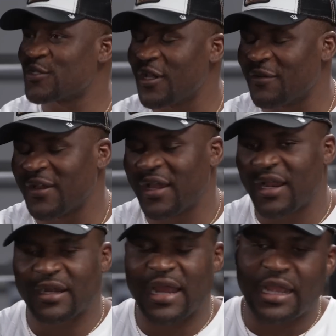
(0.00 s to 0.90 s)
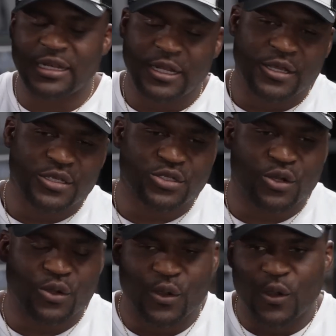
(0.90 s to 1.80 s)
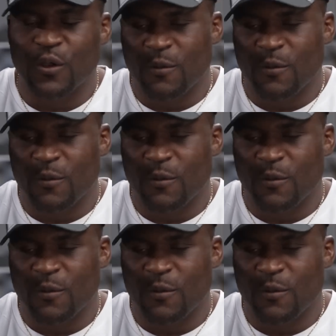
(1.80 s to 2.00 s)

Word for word: yourself. Yeah. Right. So